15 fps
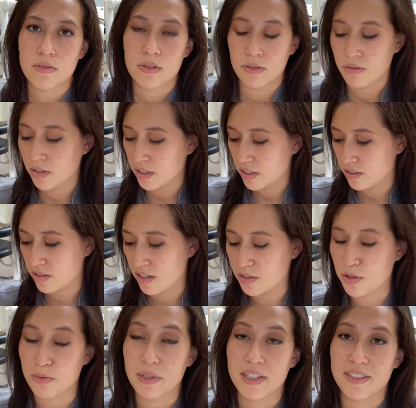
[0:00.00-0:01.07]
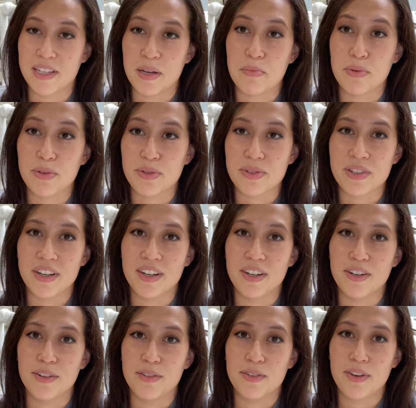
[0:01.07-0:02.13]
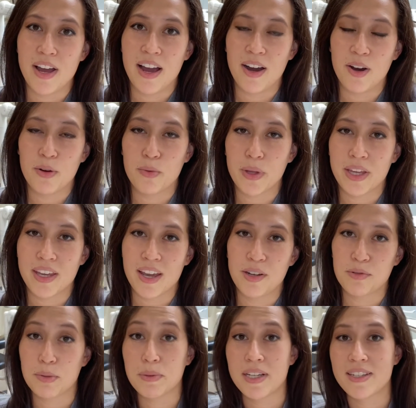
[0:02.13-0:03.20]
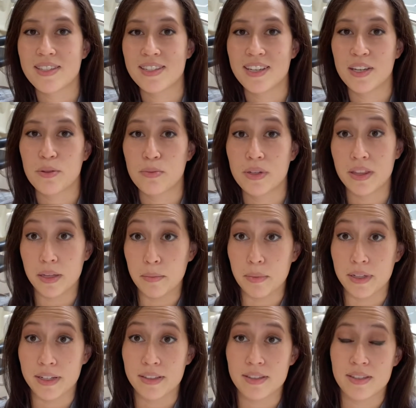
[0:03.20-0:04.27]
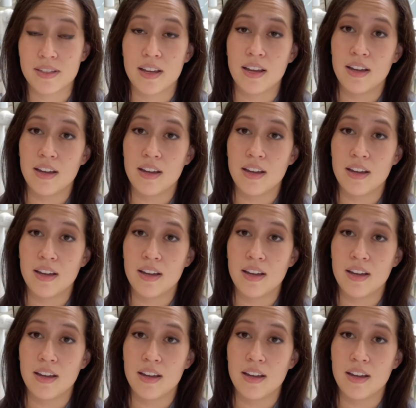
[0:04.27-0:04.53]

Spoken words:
or I guess that's 3 examples of how we can replace teeth with implants.